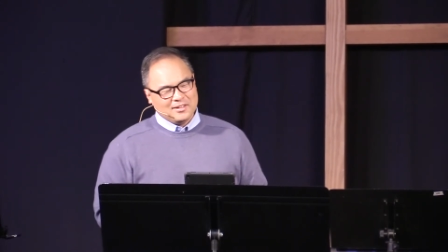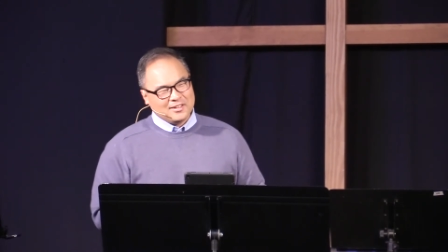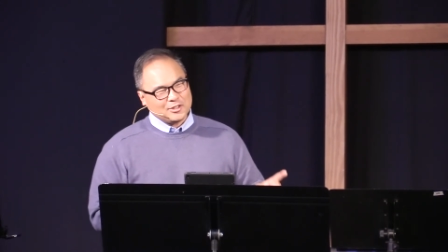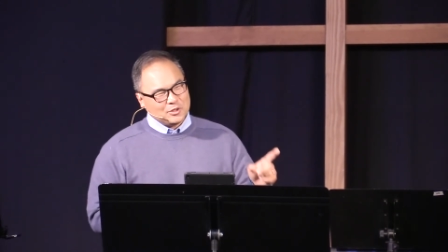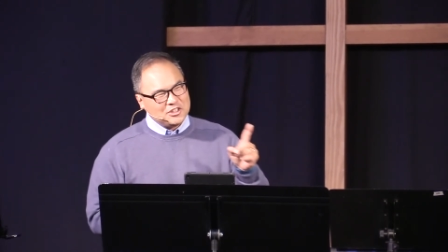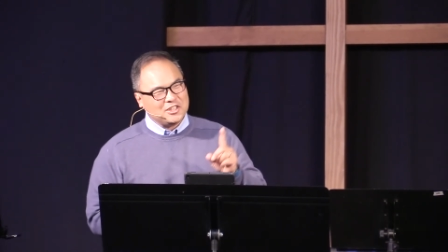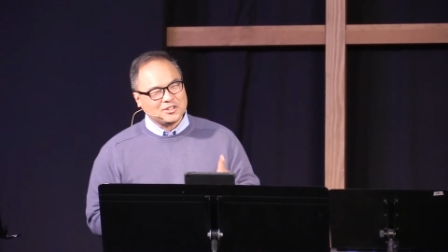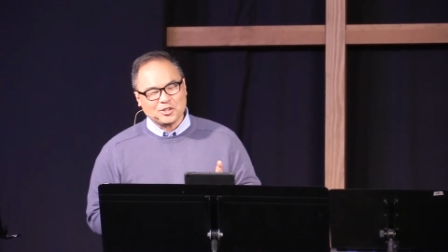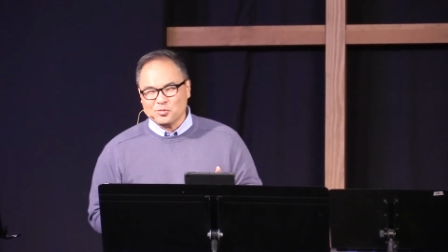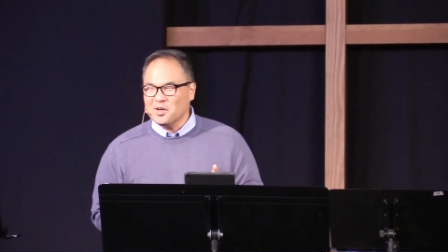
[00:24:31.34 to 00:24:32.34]
That's what
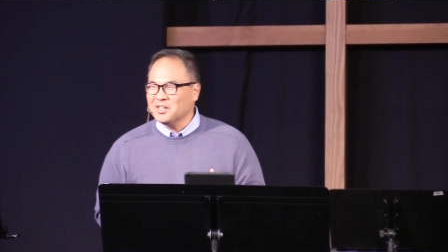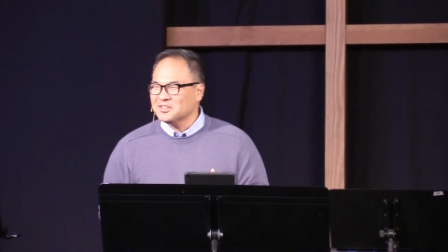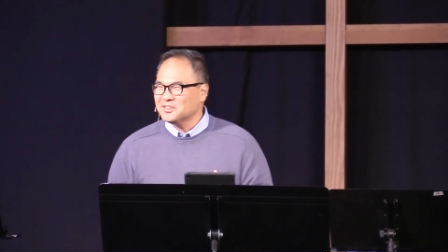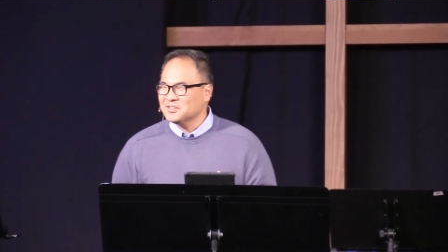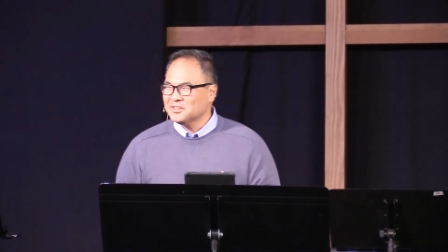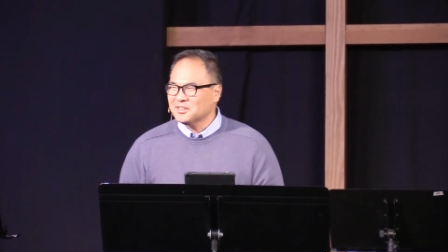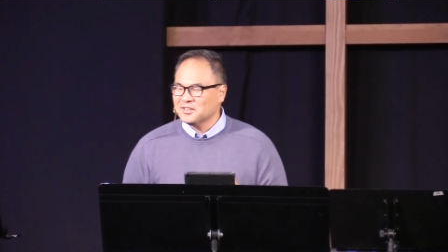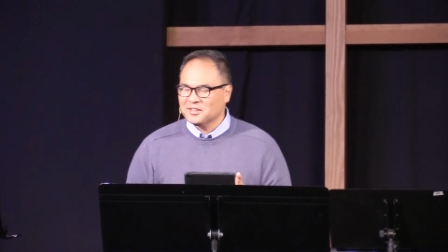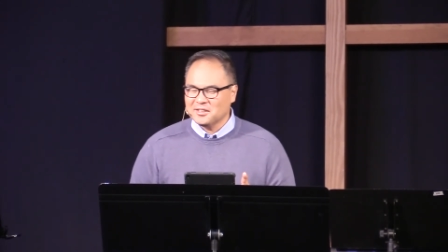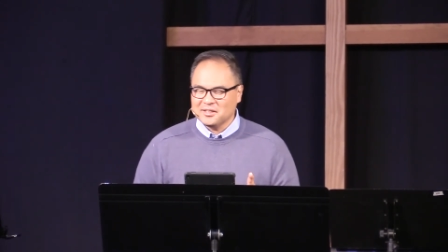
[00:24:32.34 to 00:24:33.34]
Jesus wants.
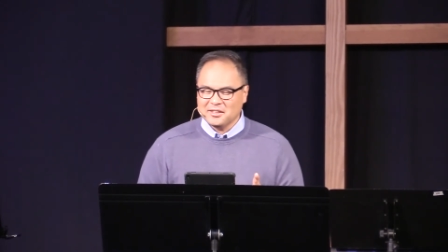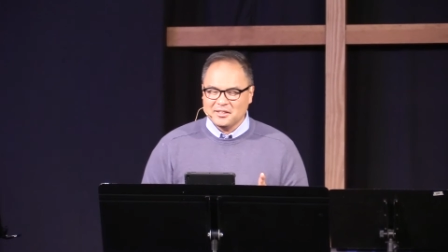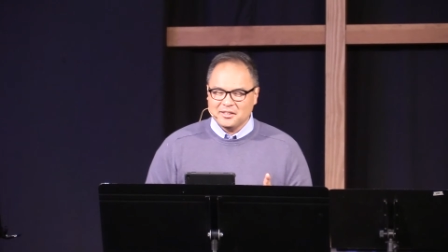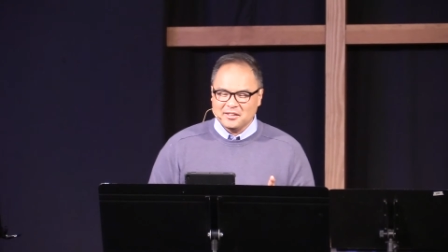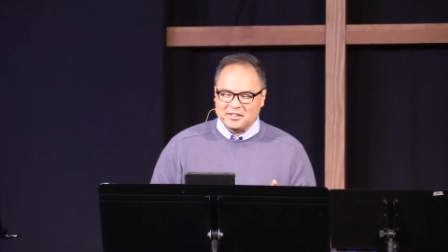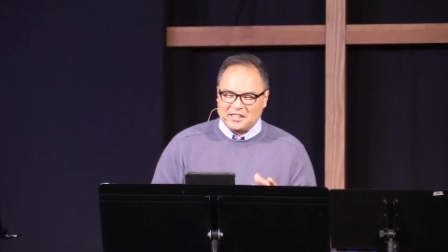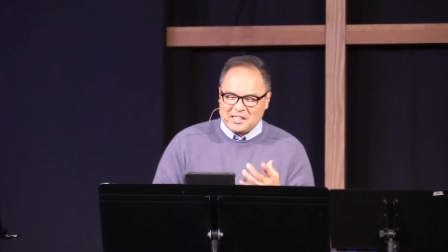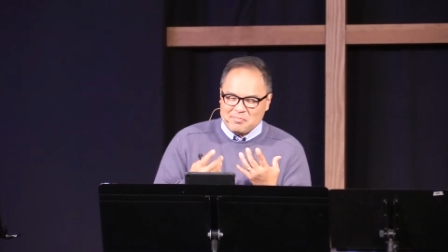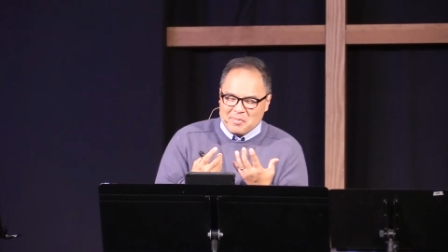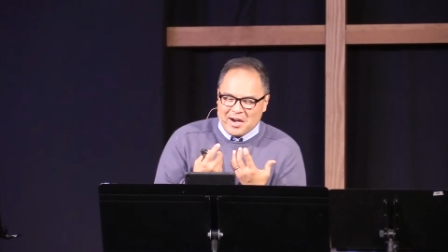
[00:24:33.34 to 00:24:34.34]

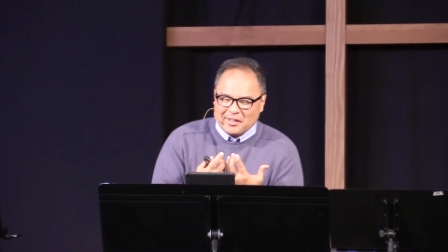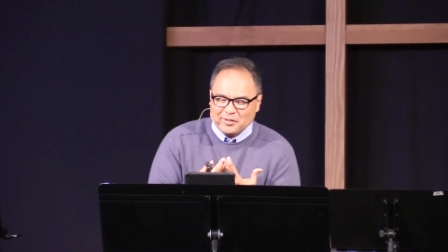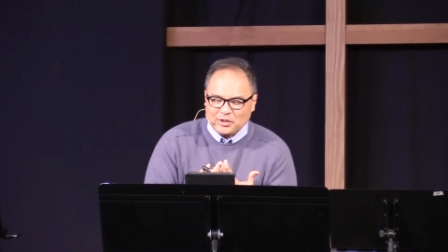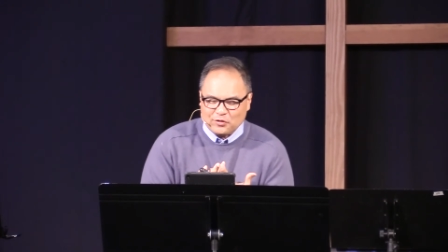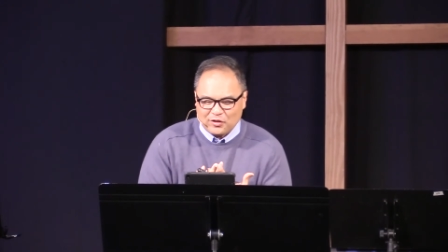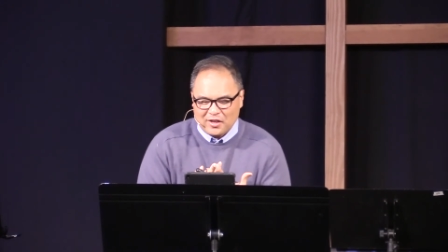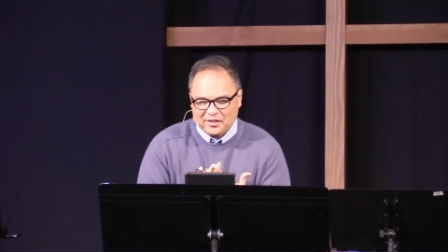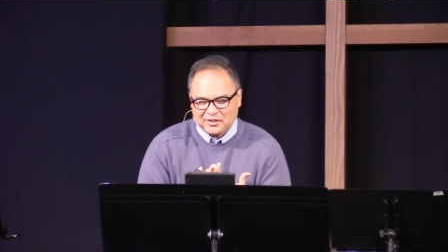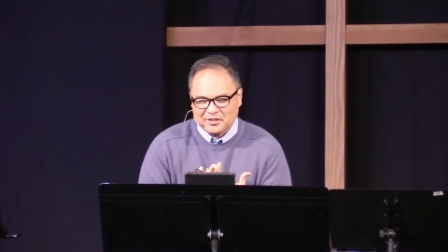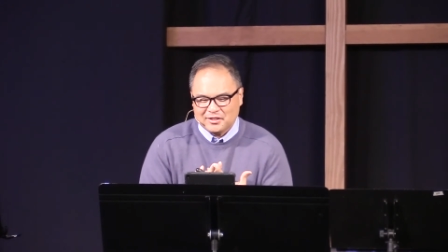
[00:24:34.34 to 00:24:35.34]
He models for
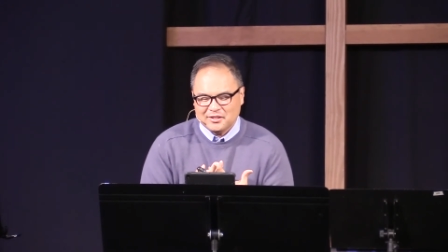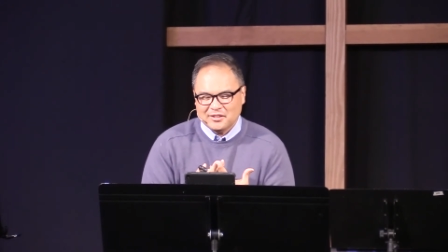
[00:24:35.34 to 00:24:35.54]
us